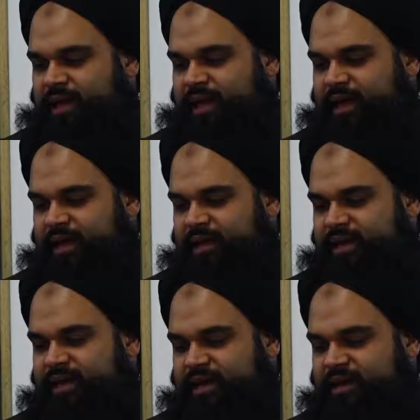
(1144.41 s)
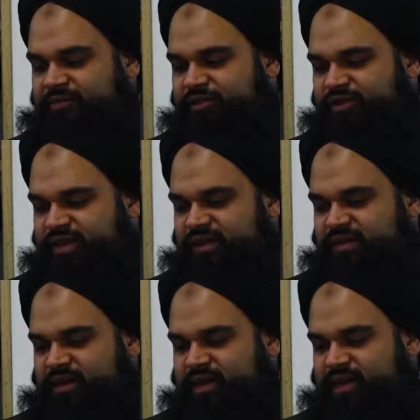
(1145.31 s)
And it
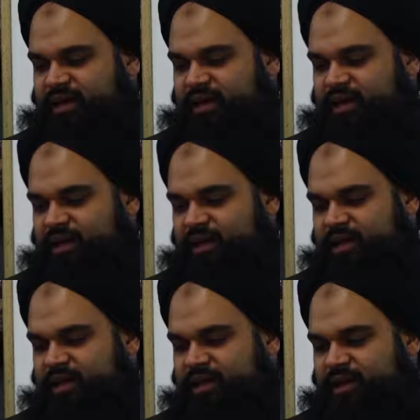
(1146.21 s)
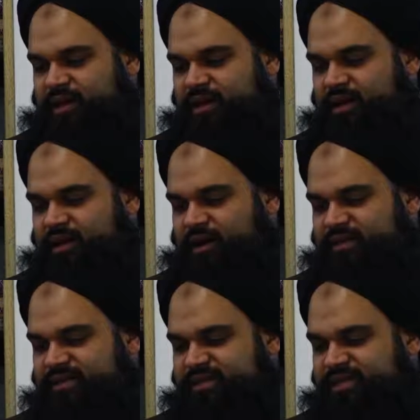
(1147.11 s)
confuses and
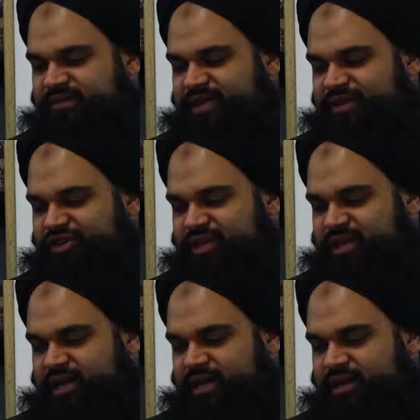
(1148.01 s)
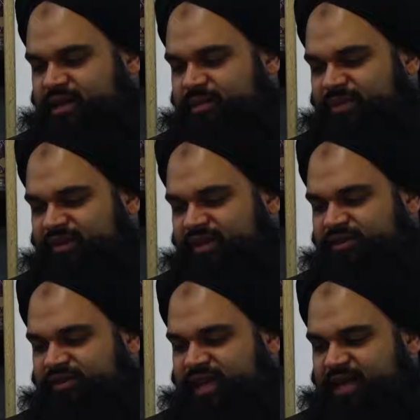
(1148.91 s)
causes deviation and
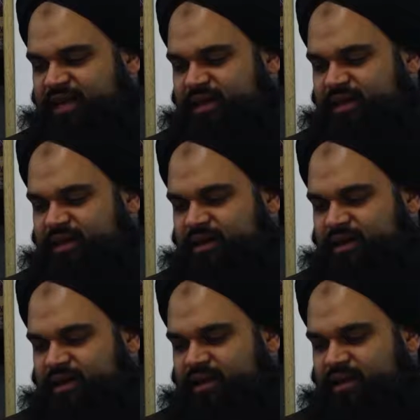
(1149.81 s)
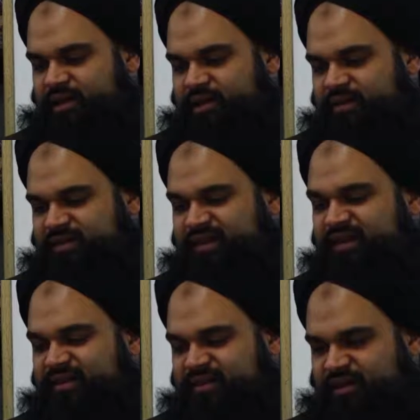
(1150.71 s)
misunderstanding in
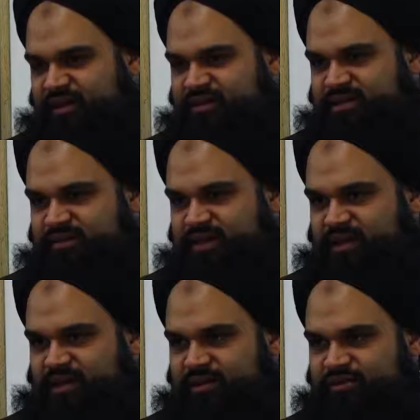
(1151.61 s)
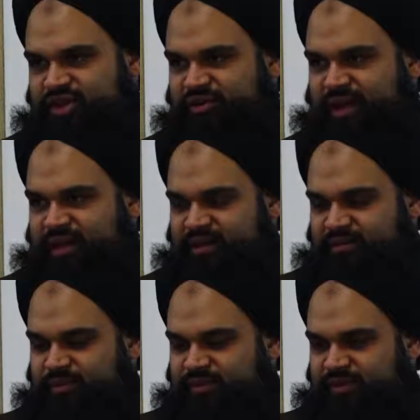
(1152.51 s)
sickness in the hearts of the generality
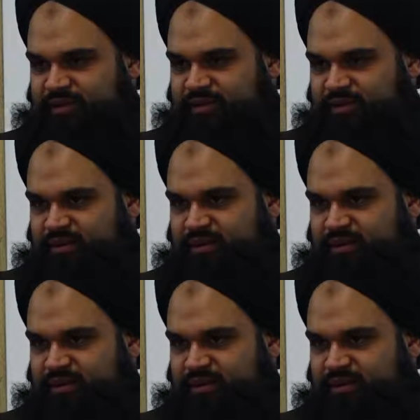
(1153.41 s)
of the Muslims.